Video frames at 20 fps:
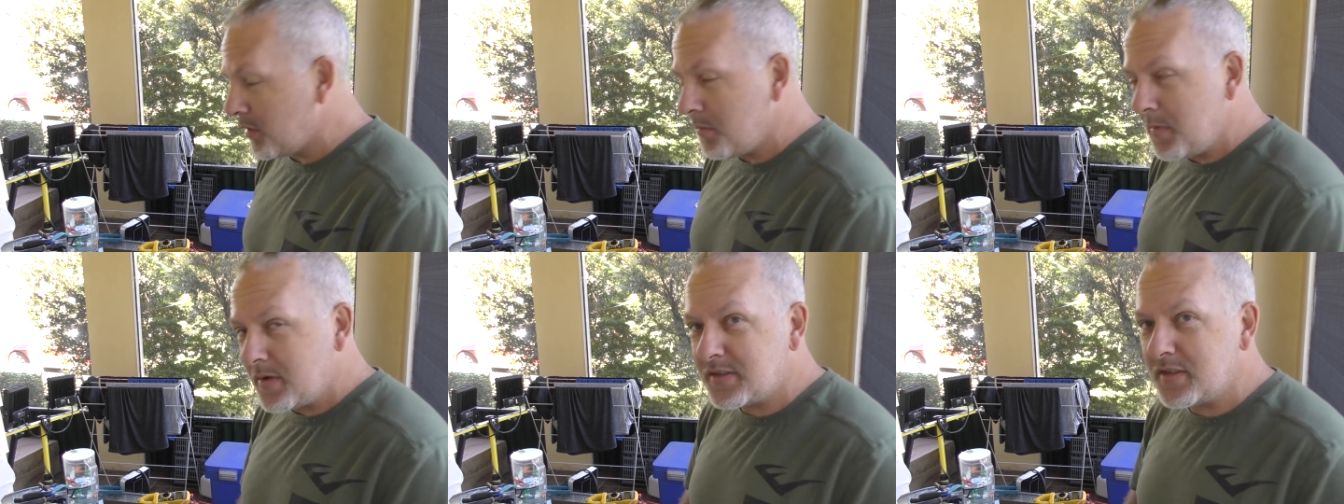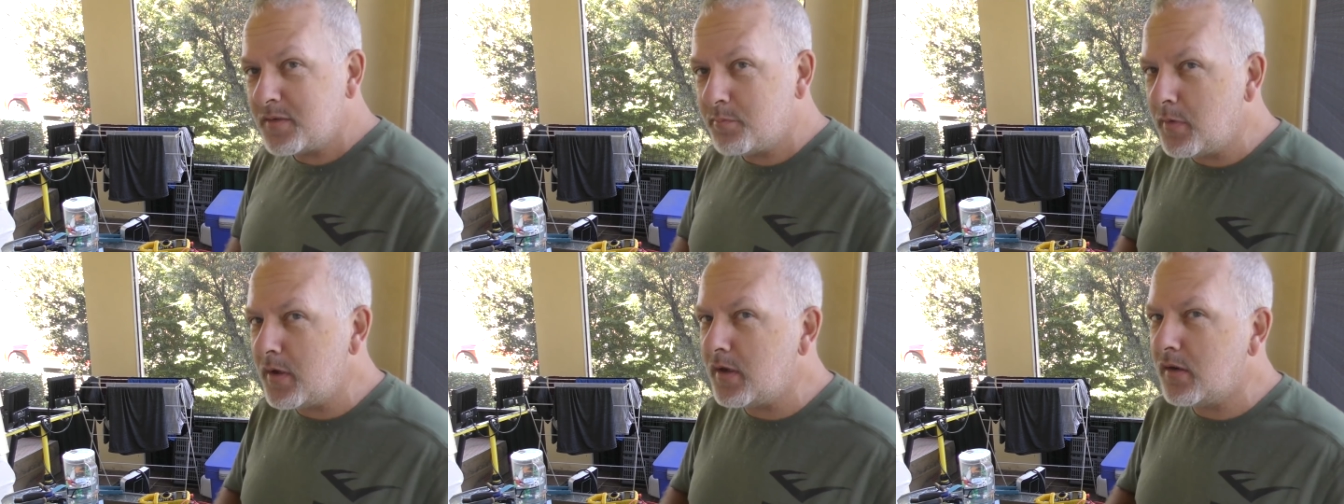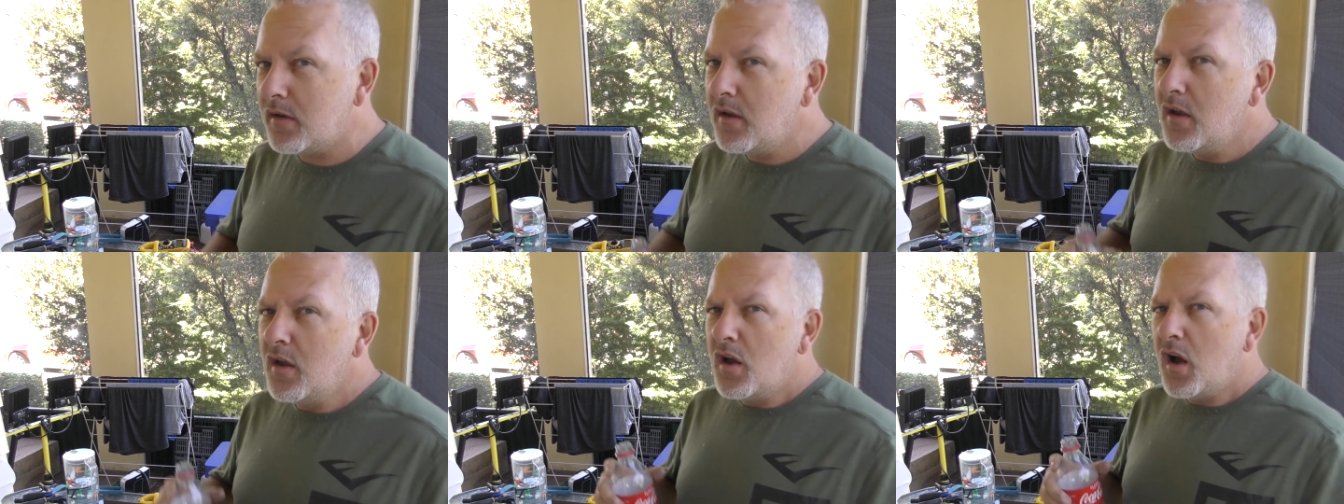I must admit,
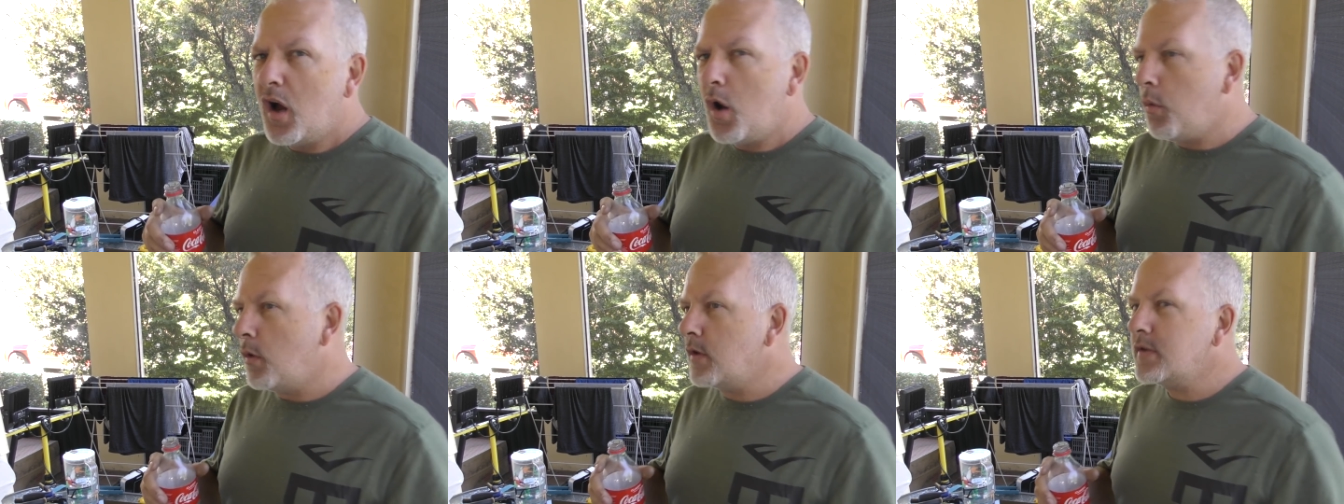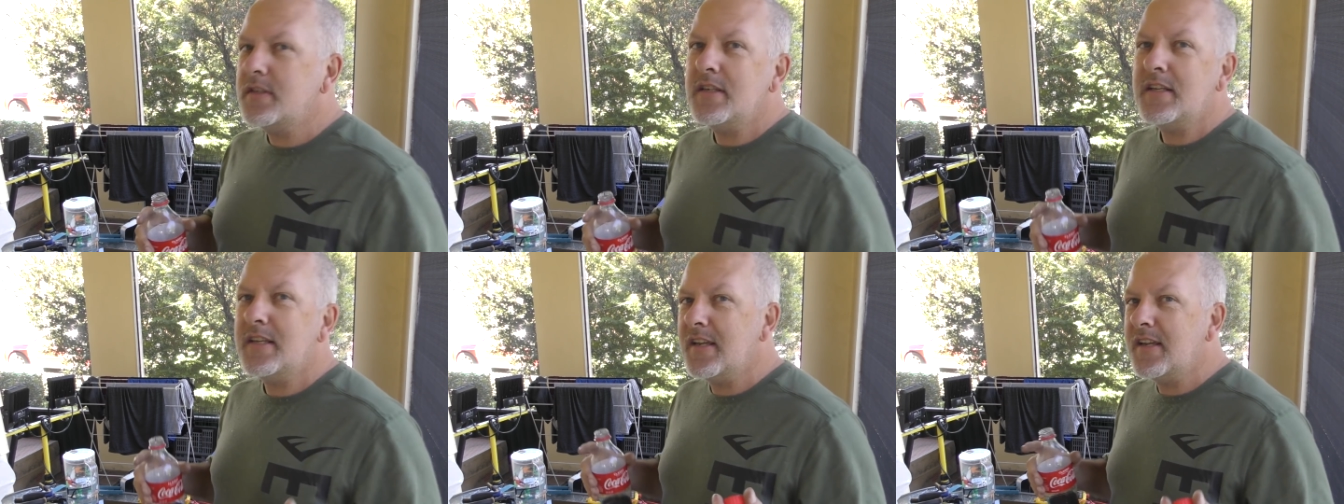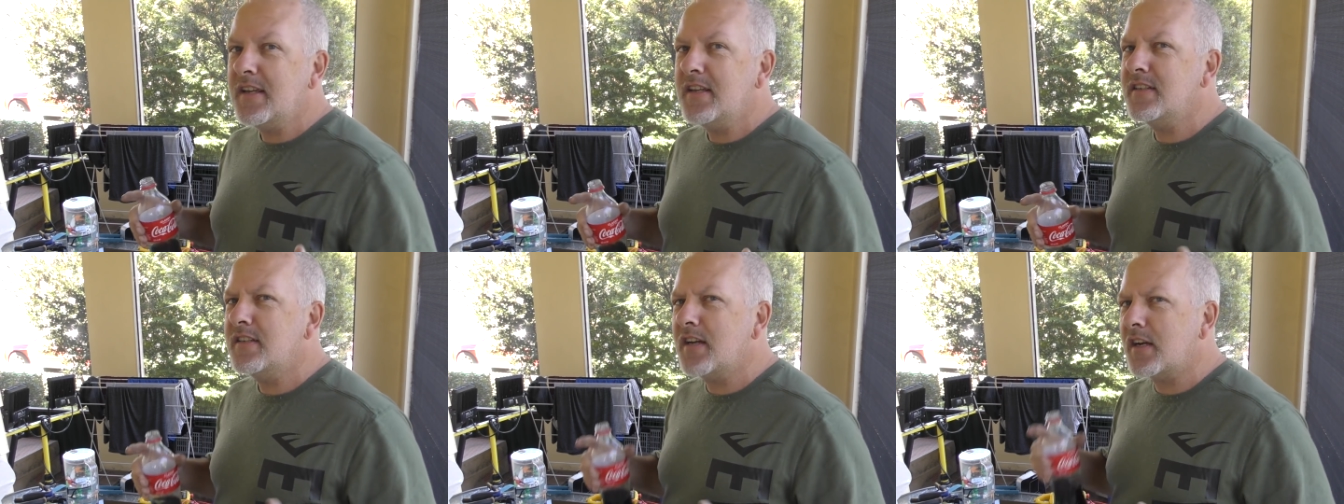I was
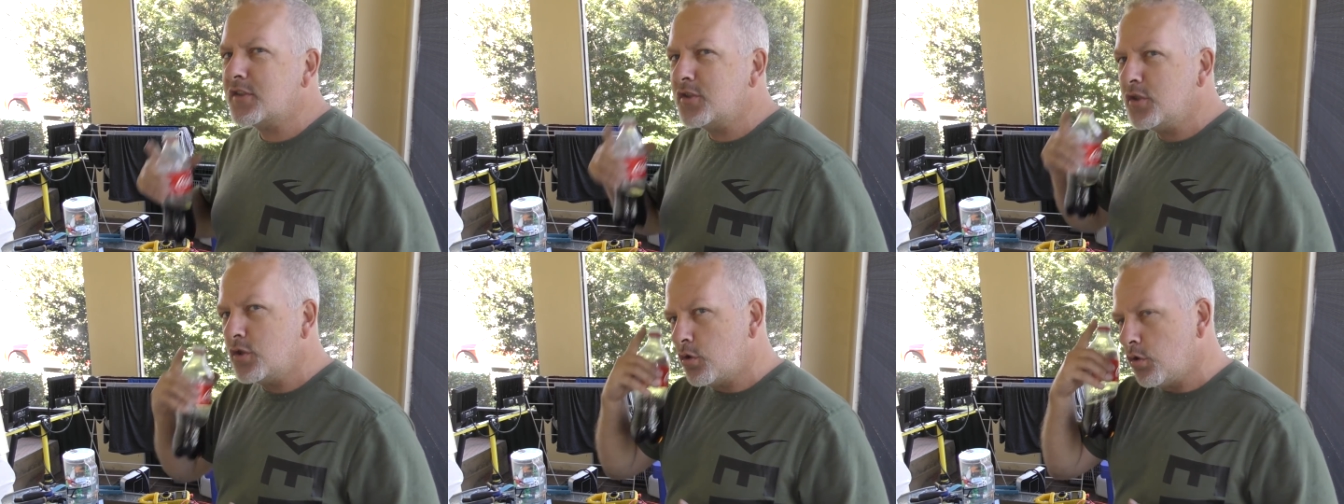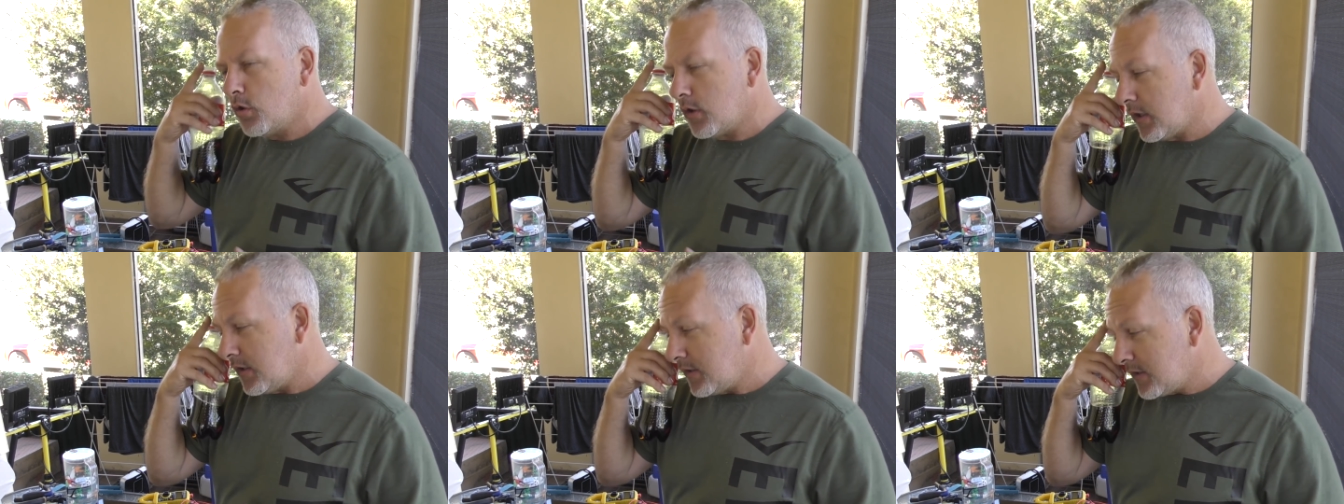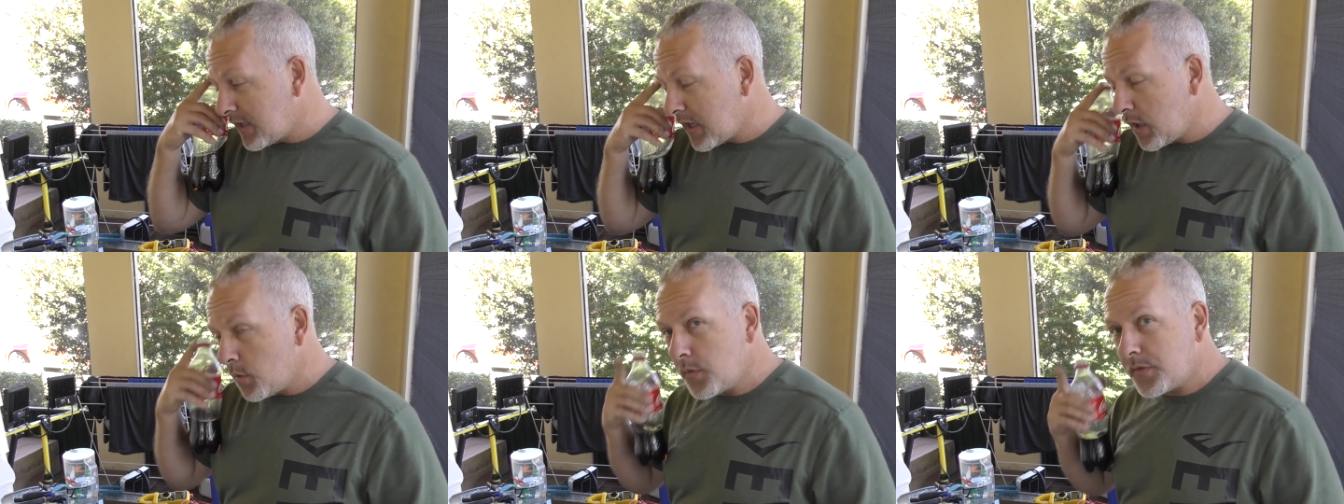thinking induction cooker
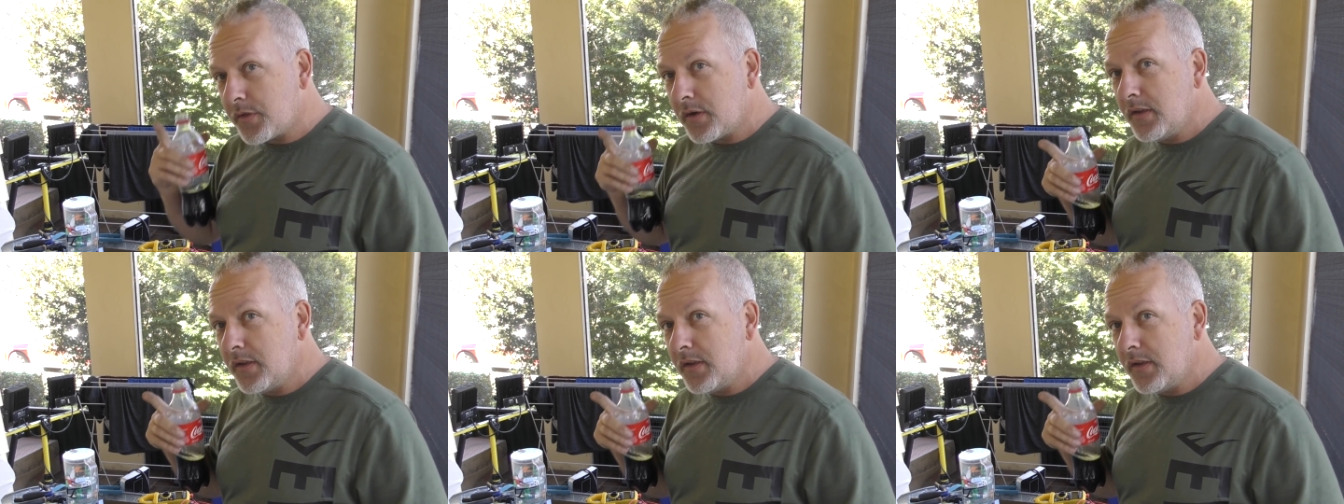to go with the